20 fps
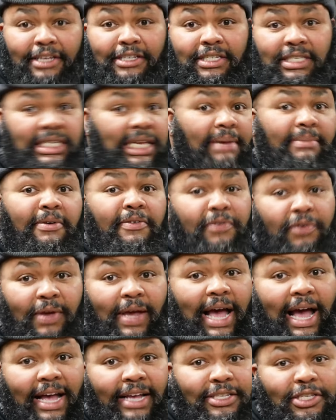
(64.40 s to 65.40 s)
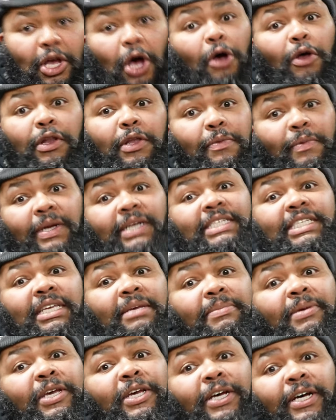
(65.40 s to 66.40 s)
Some of you guys only want to
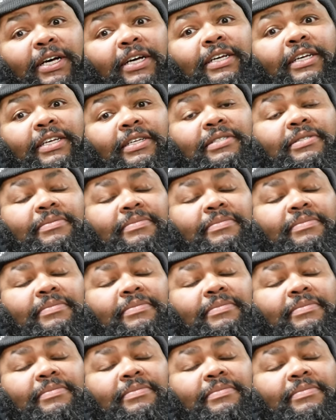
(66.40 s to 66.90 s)
see me cook.